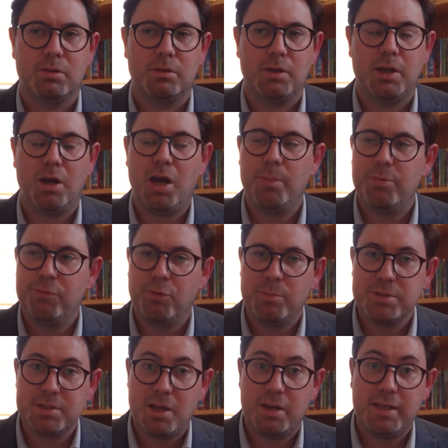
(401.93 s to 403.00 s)
And high
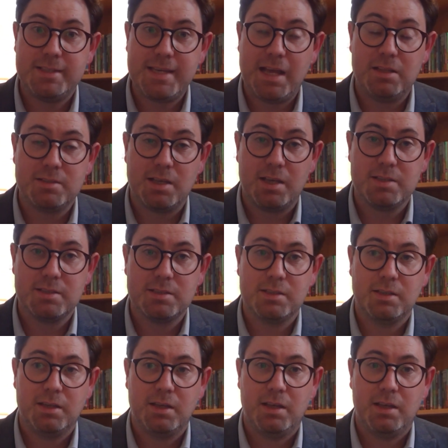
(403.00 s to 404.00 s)
performance learning tells us